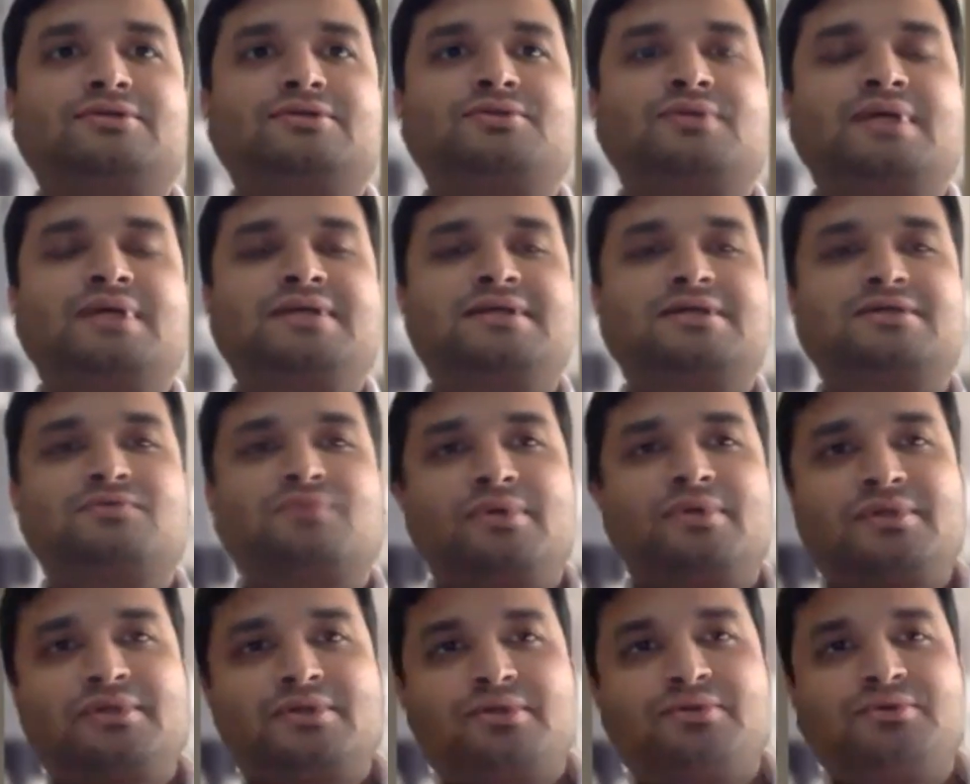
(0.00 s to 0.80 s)
So I just
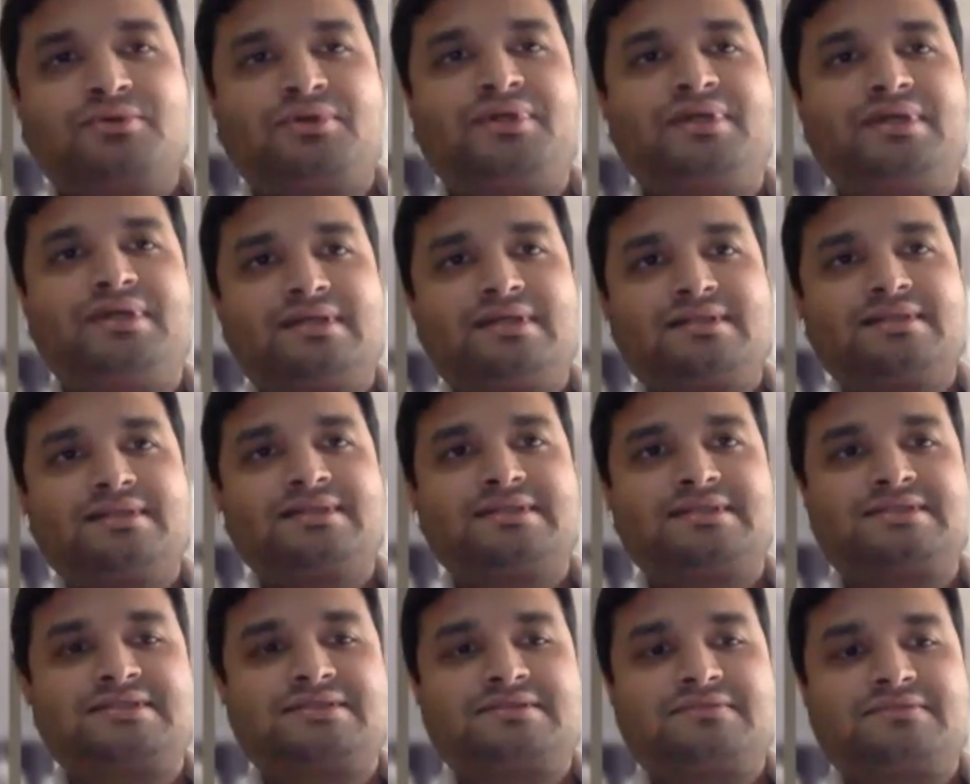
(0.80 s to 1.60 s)
wanted to share
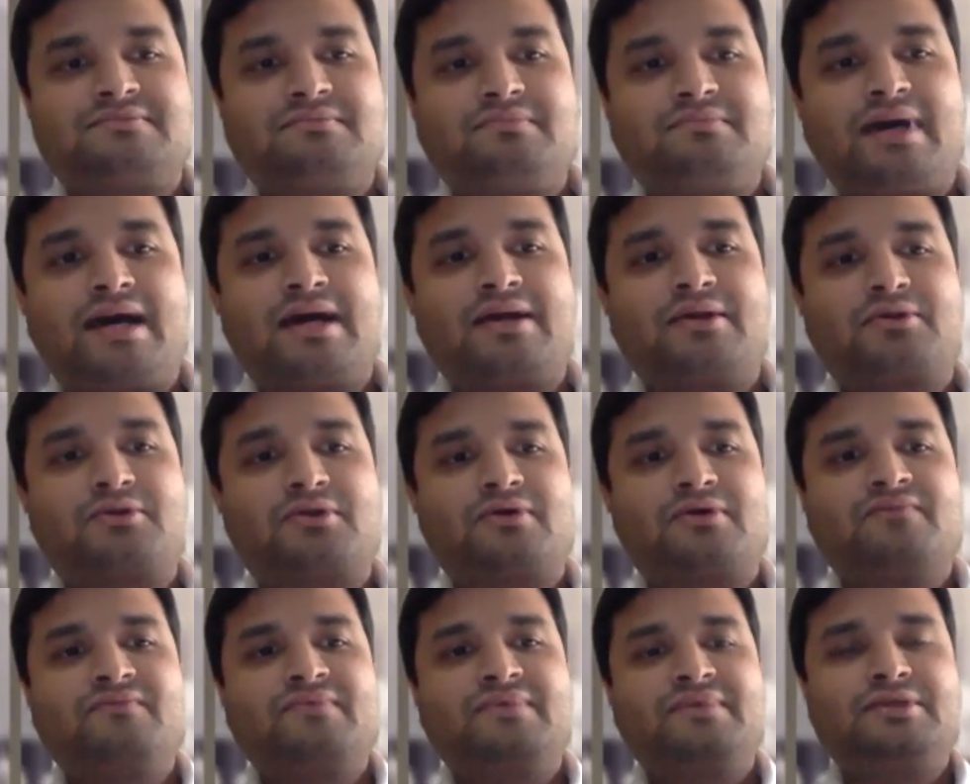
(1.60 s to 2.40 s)
this
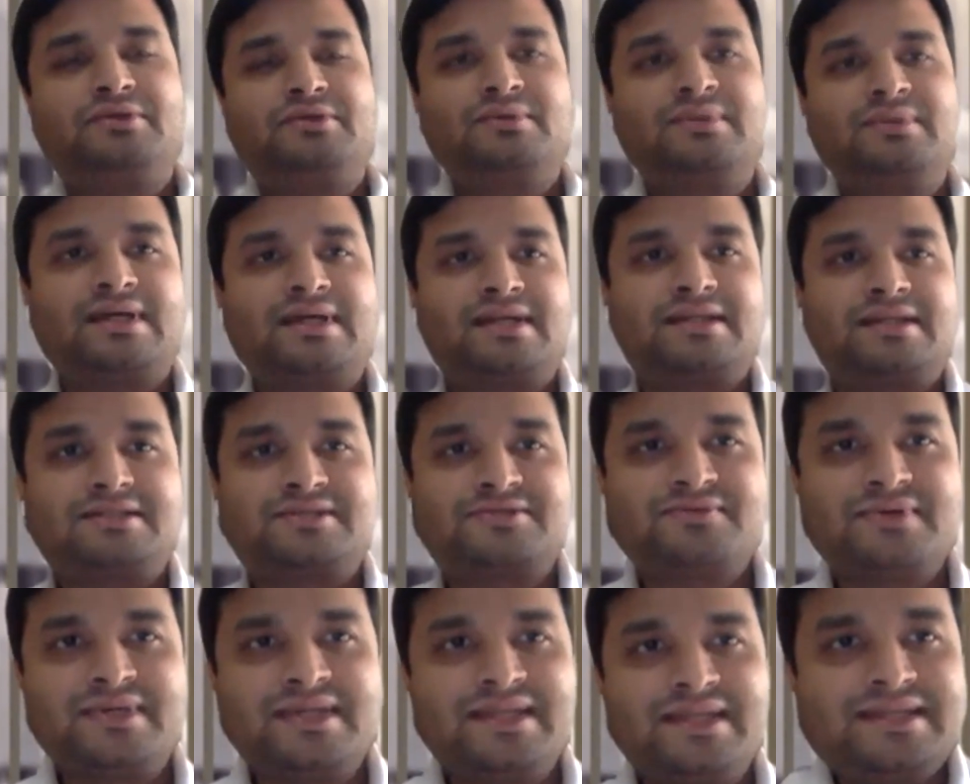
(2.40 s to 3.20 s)
backdrop with you that
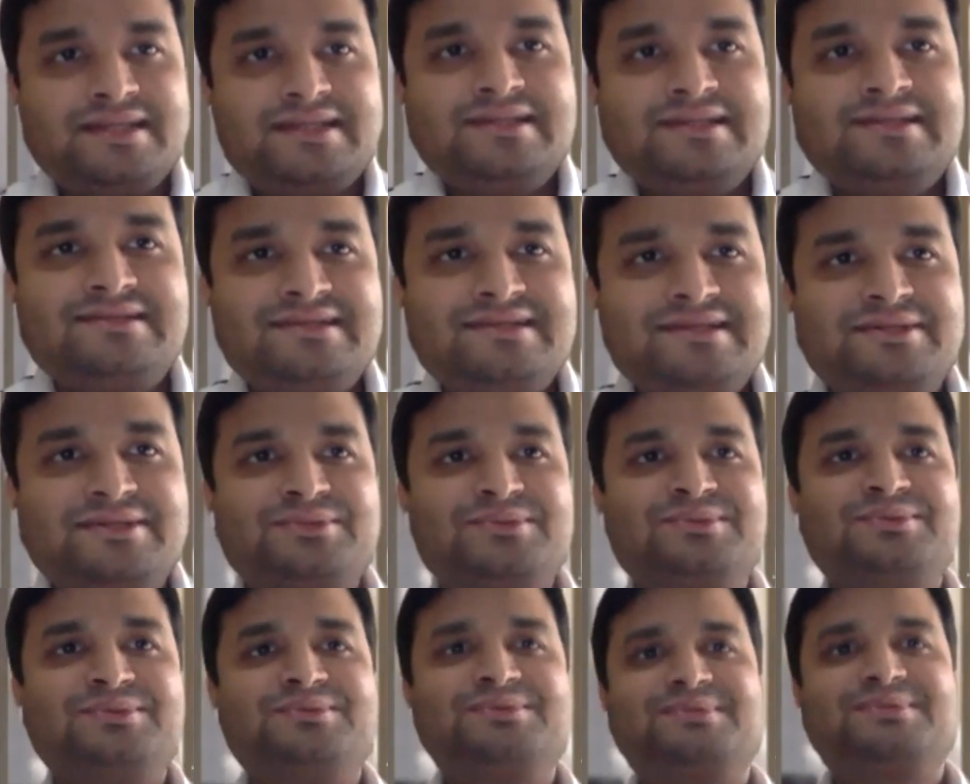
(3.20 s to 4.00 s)
it's very easy
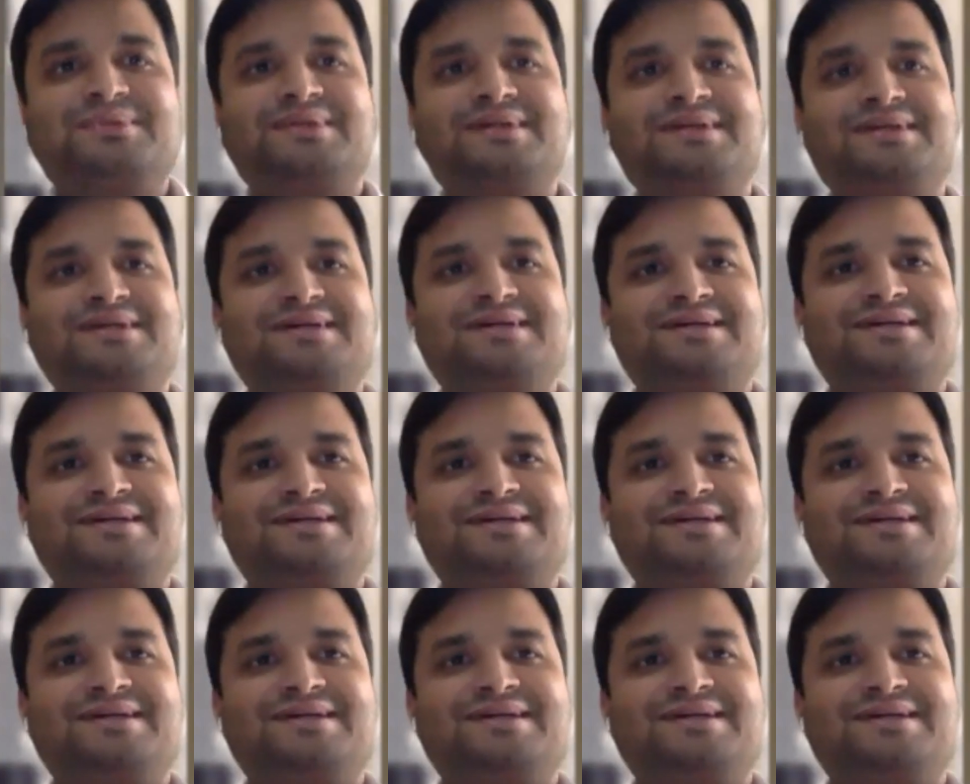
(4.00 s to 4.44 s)
to